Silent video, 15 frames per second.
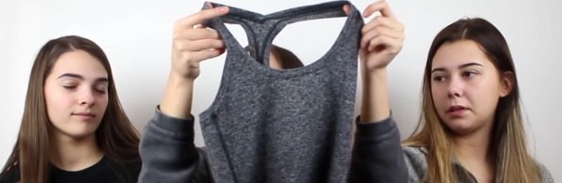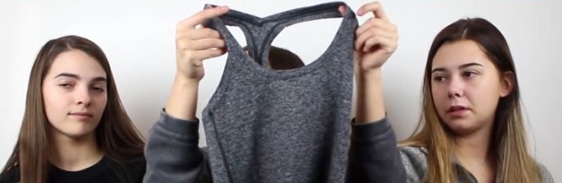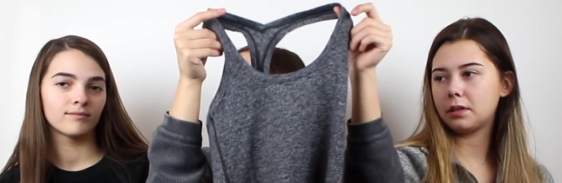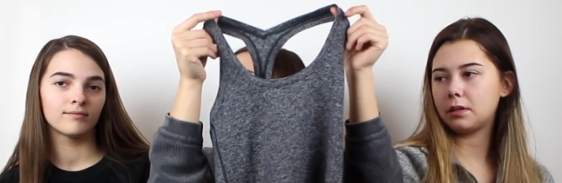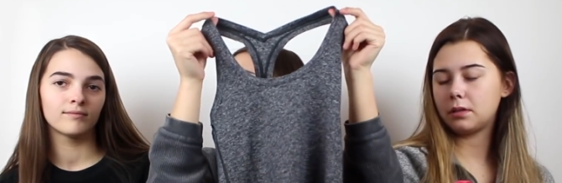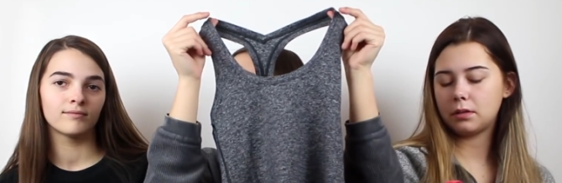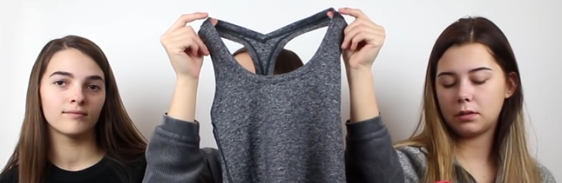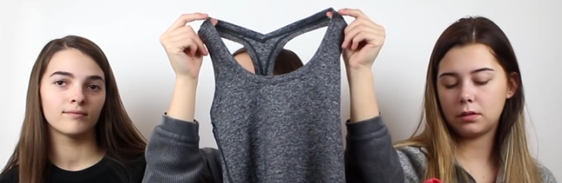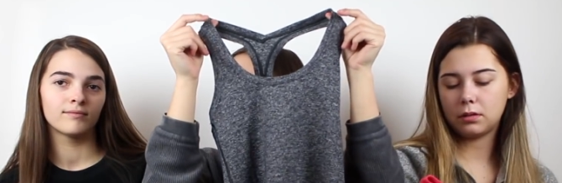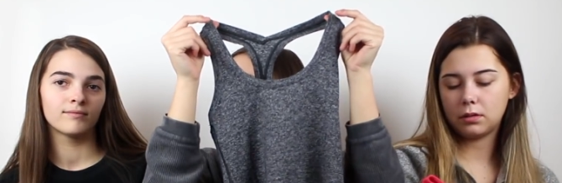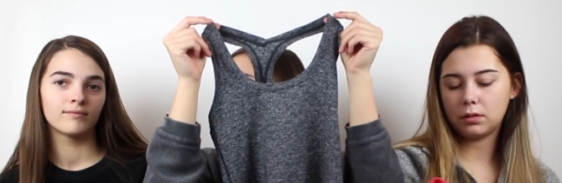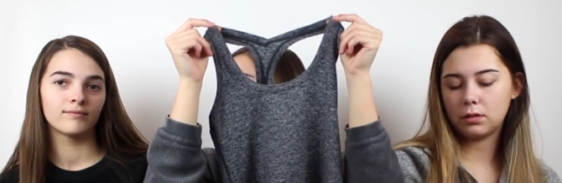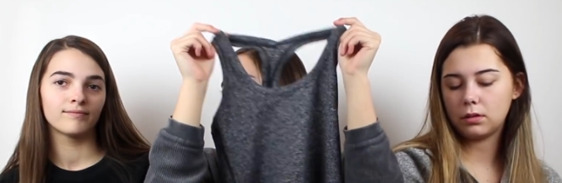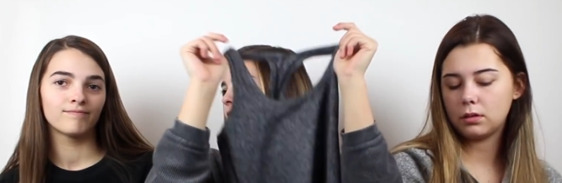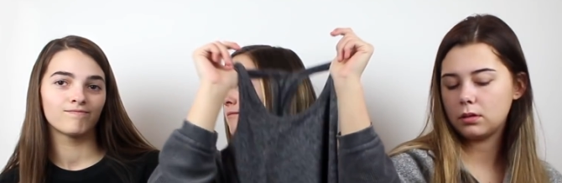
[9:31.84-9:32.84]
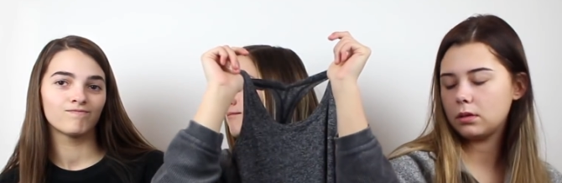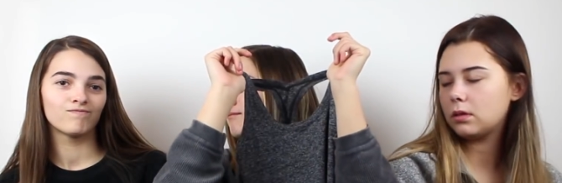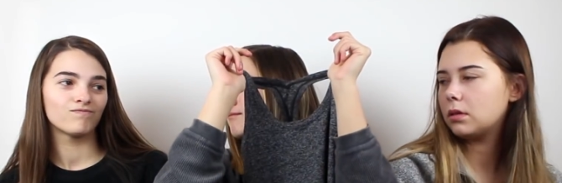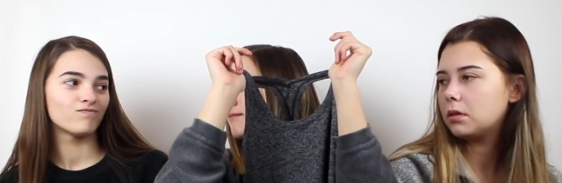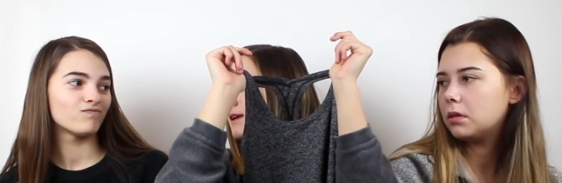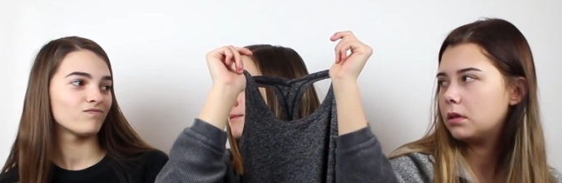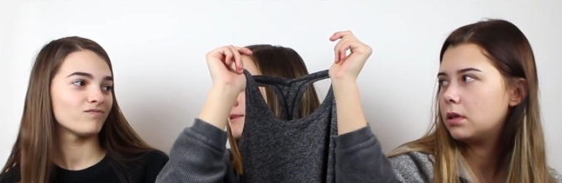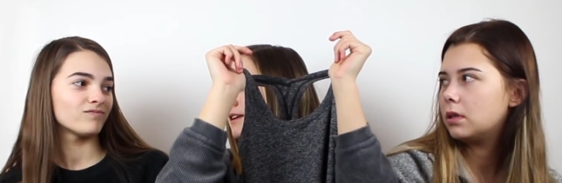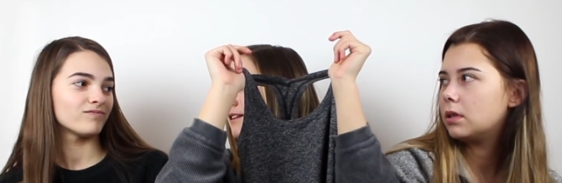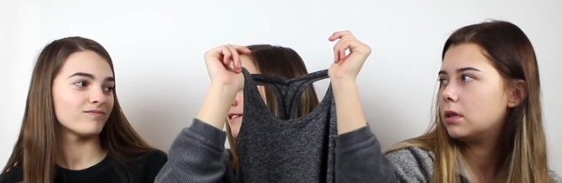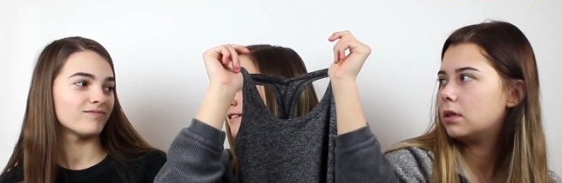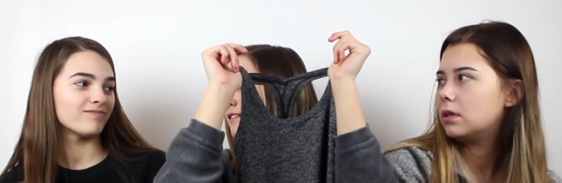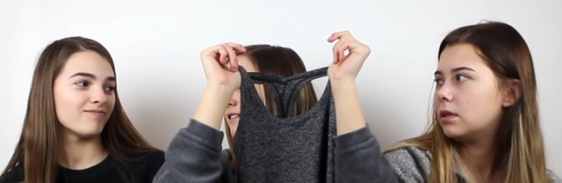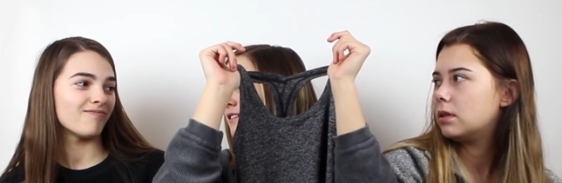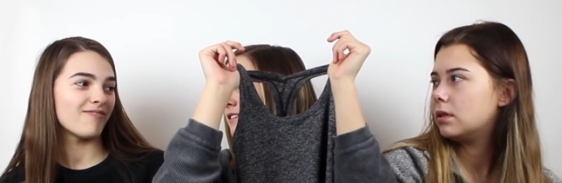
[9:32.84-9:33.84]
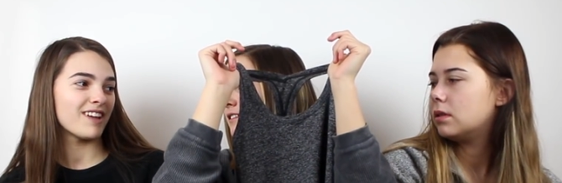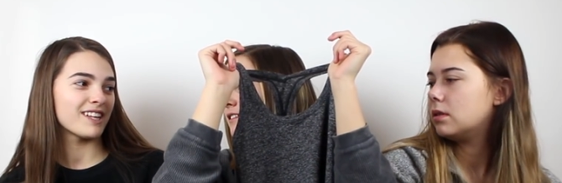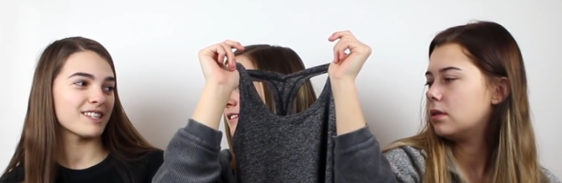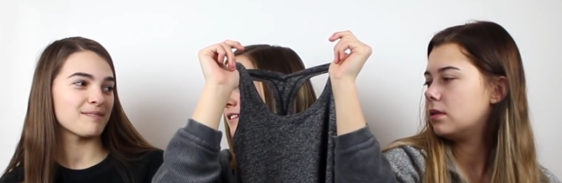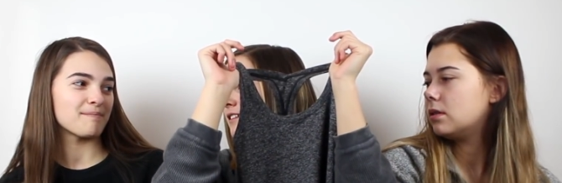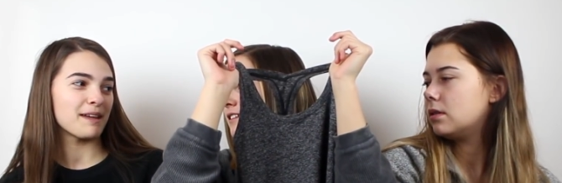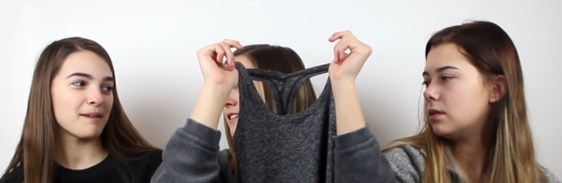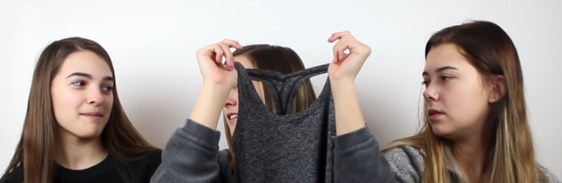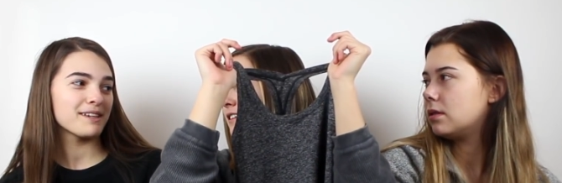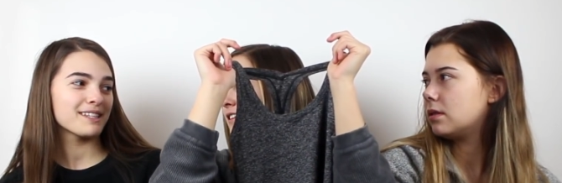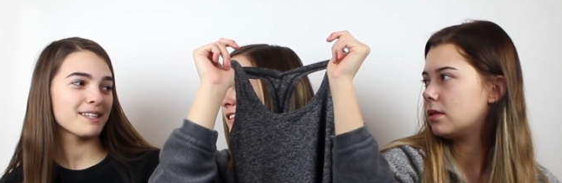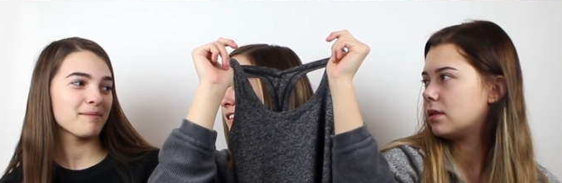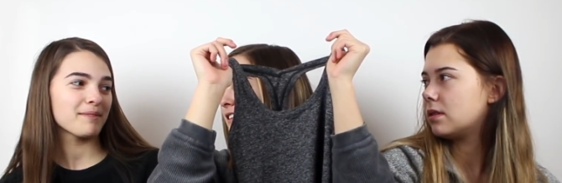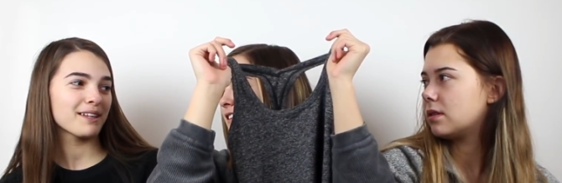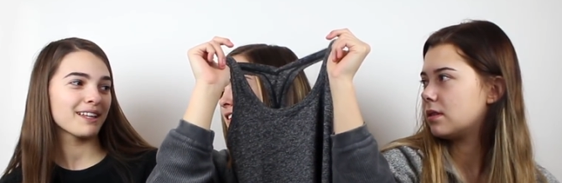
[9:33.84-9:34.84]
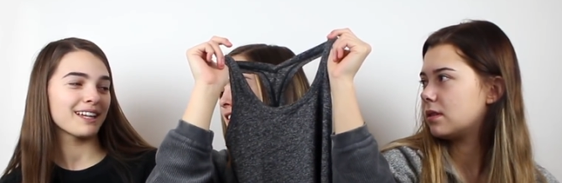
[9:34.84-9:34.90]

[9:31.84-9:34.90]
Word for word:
Speaker 1: What's it called? Maybe? It's maybe something